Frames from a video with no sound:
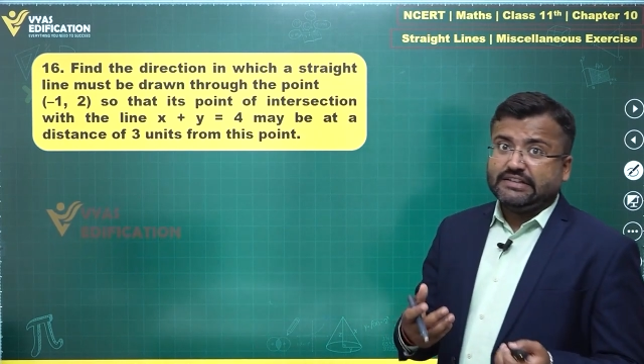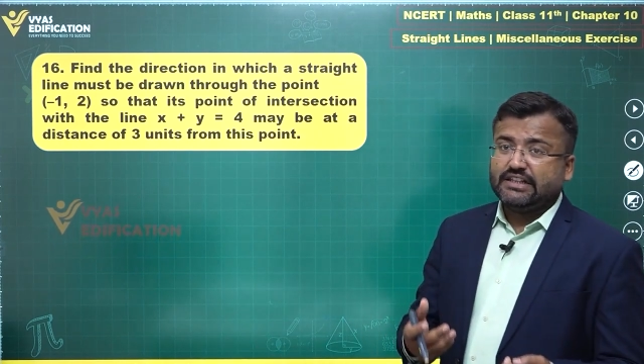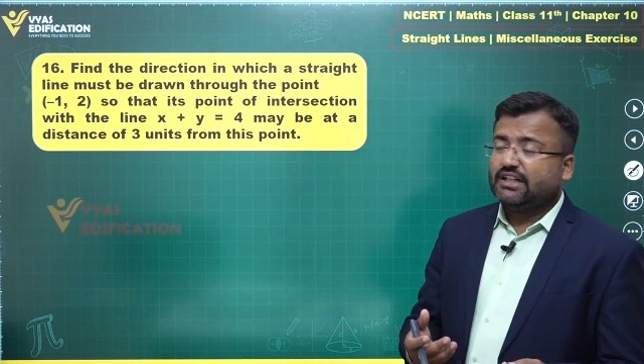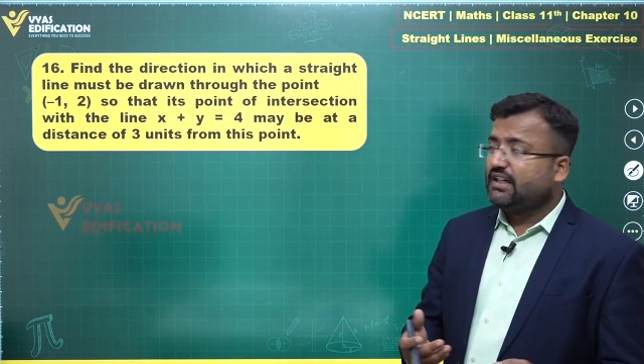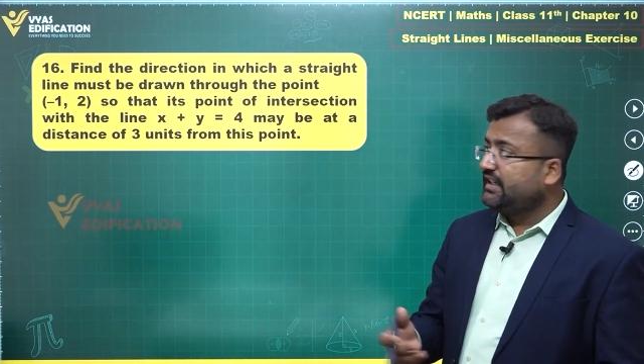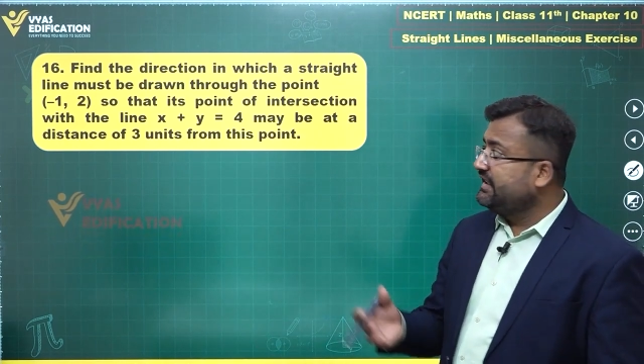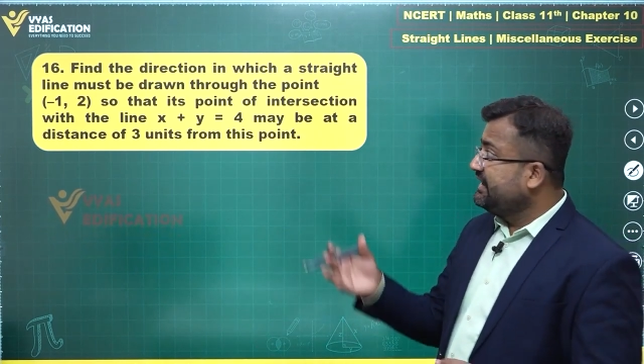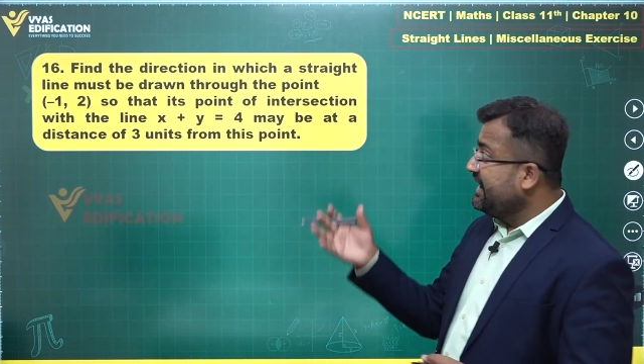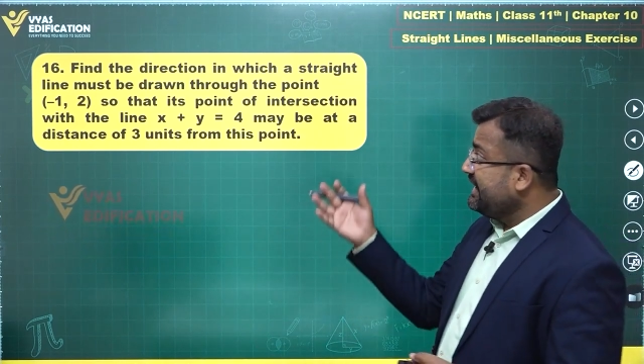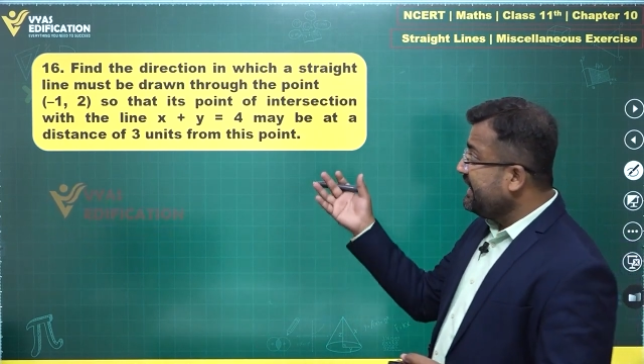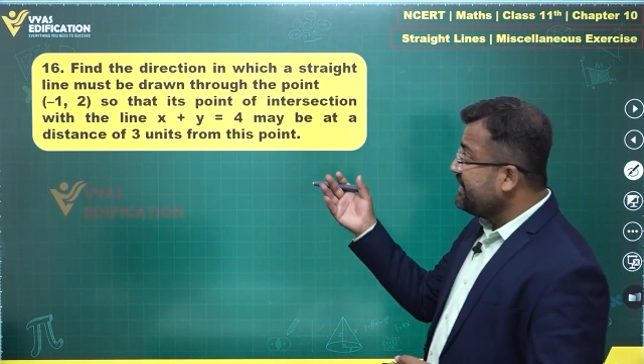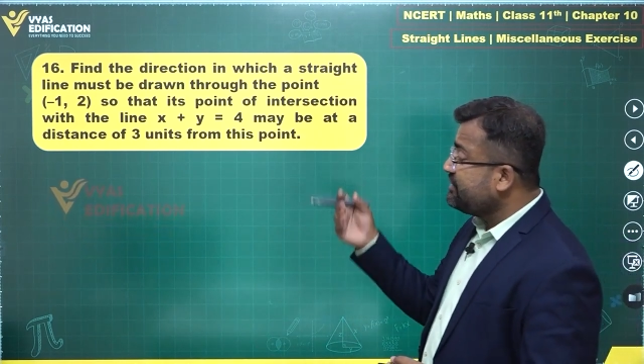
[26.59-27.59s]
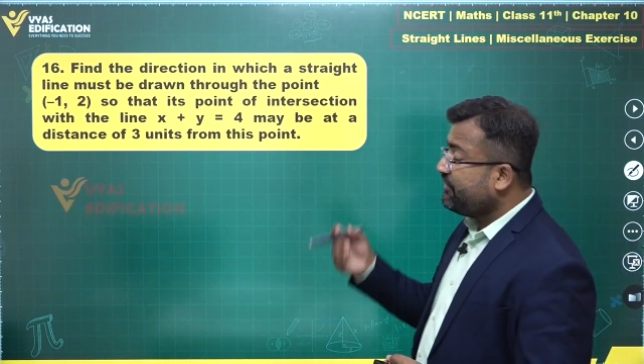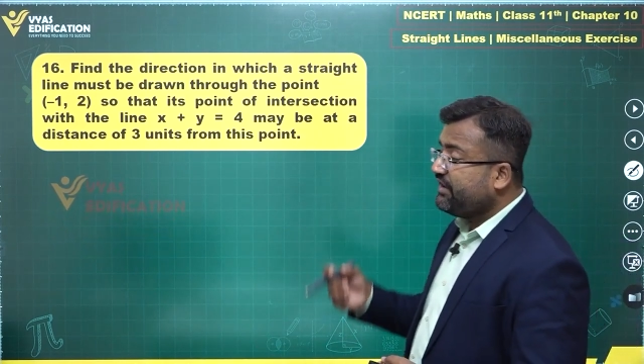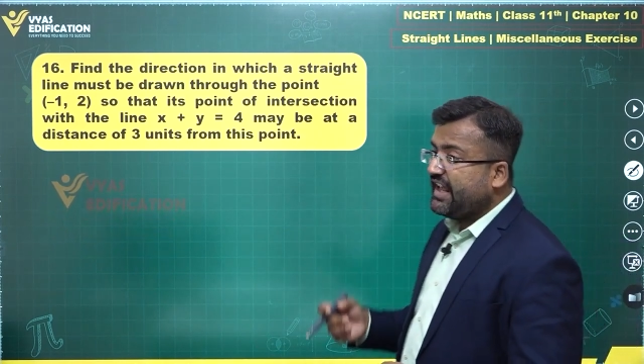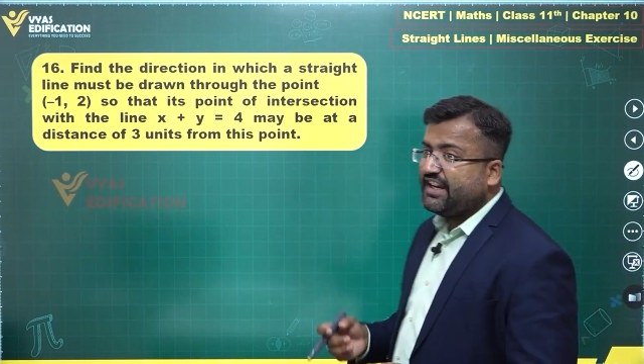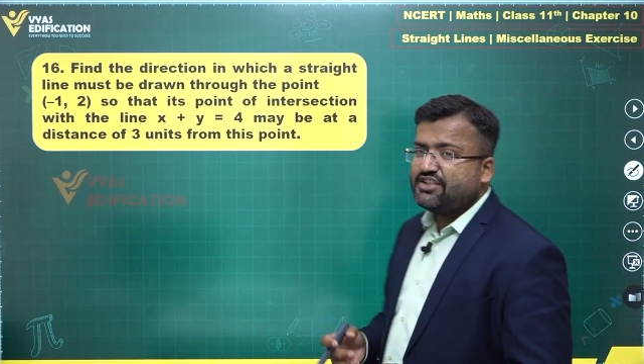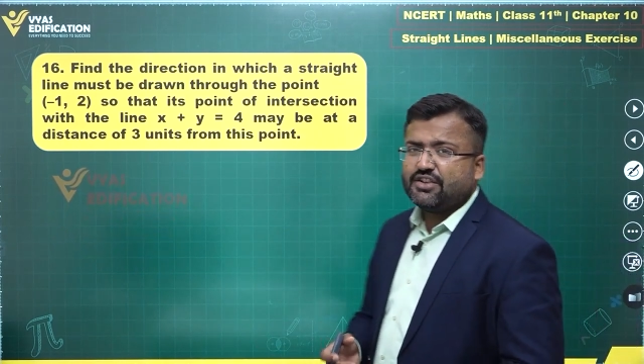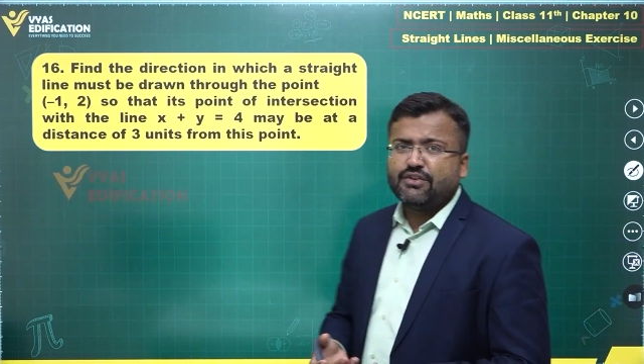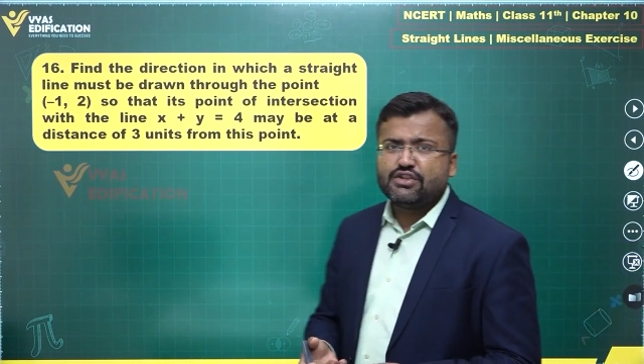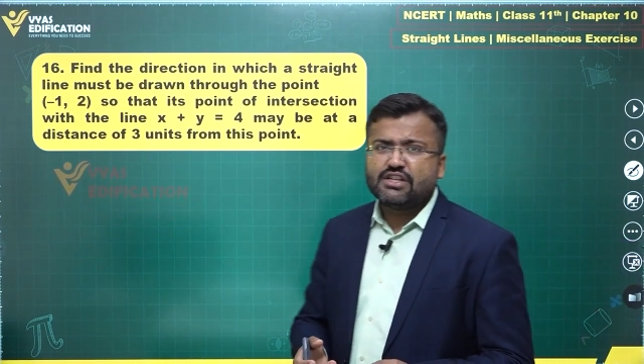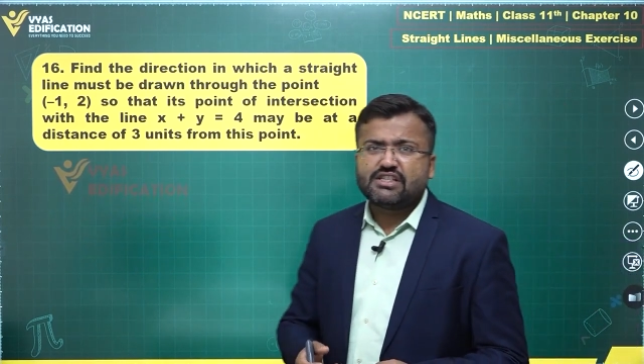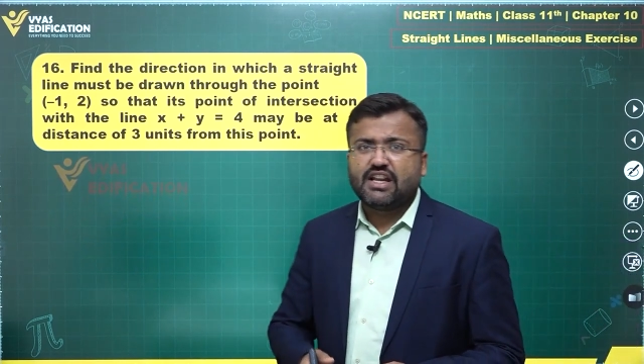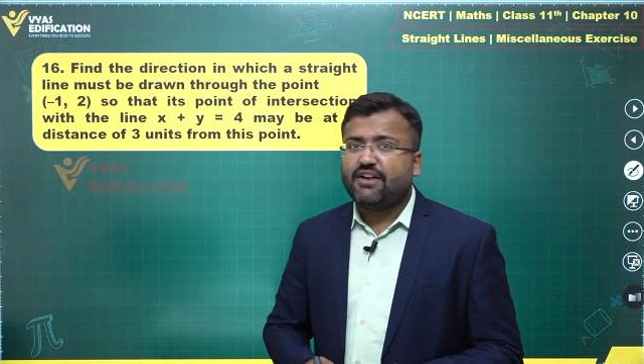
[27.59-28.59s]
uh, in case of direction, we
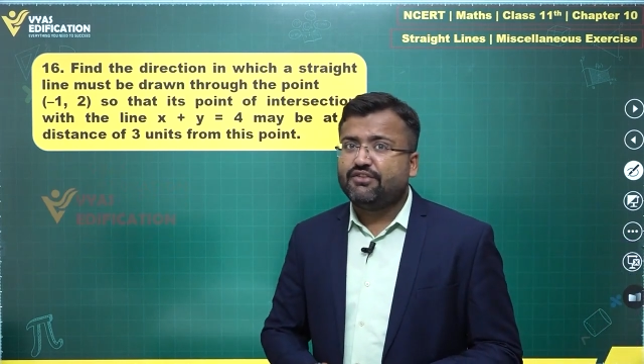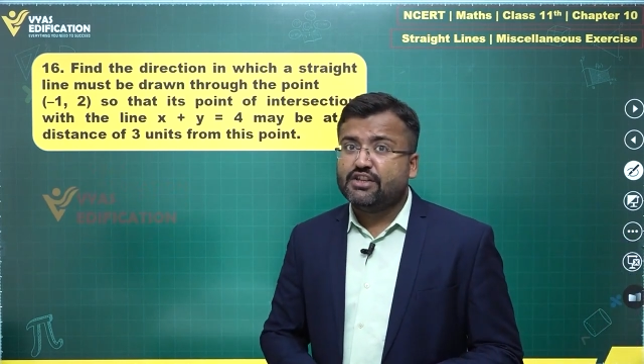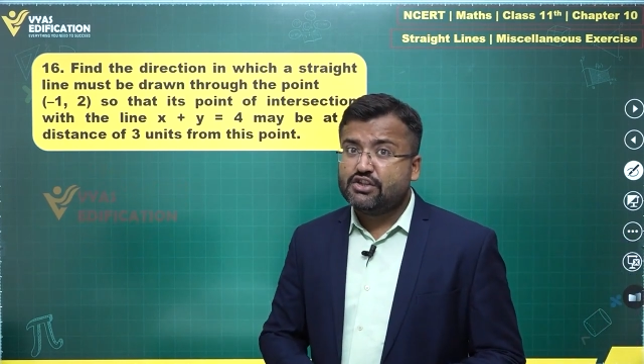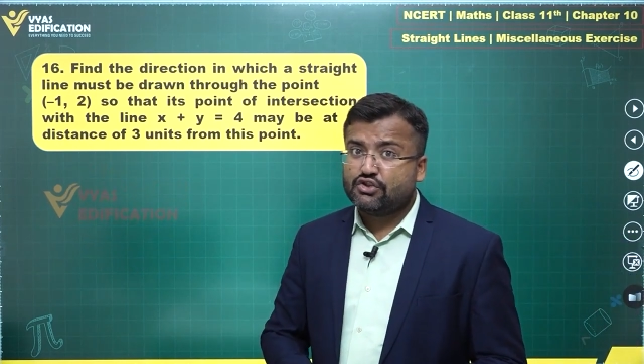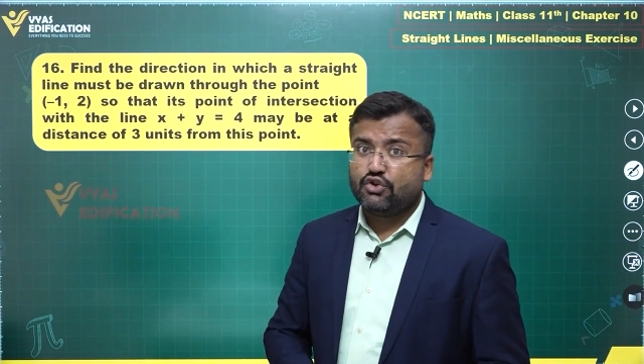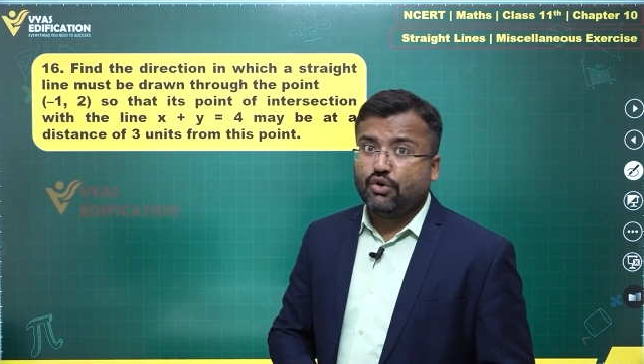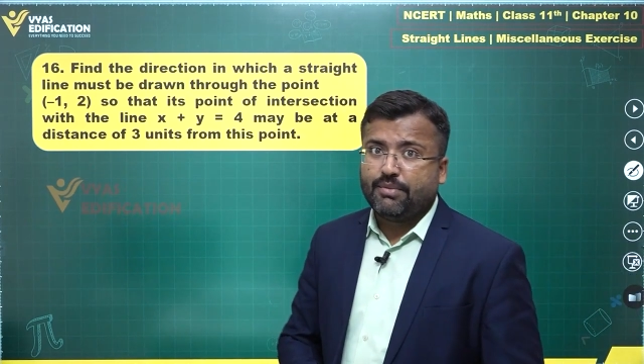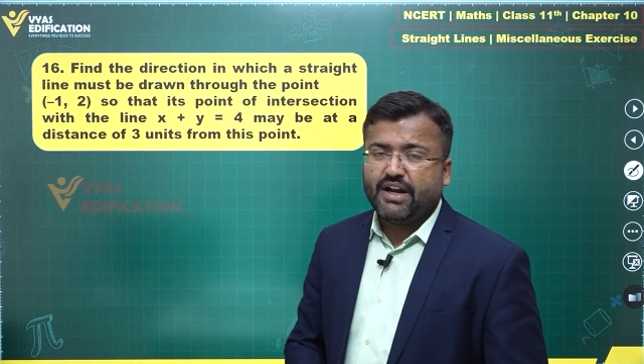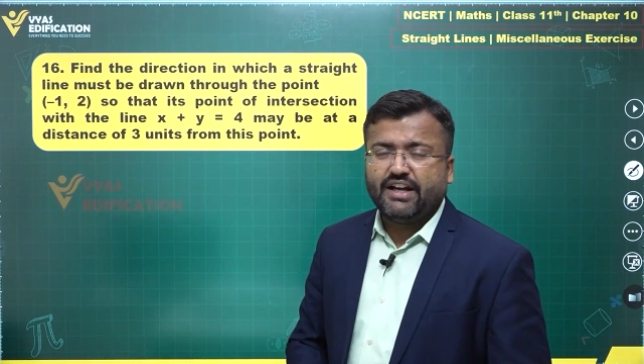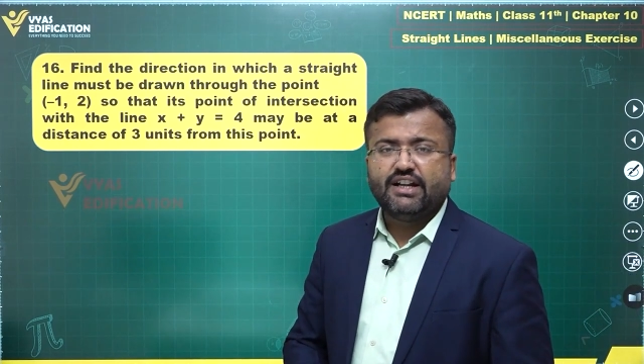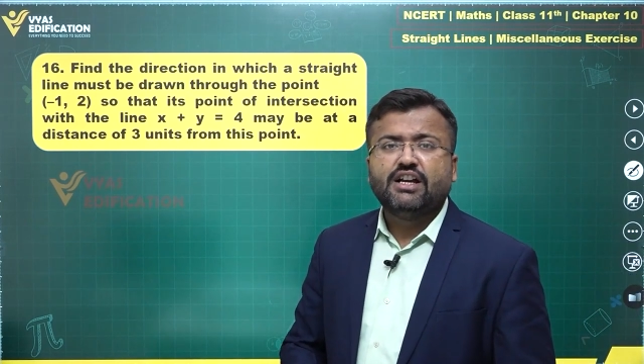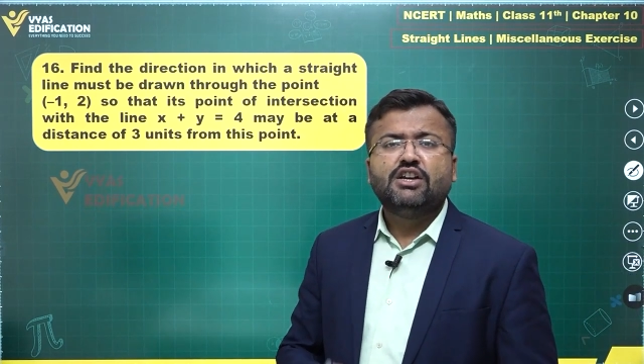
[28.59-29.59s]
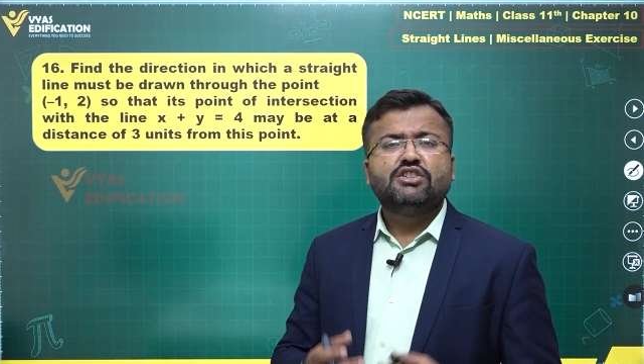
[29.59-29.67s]
just have the slope, right?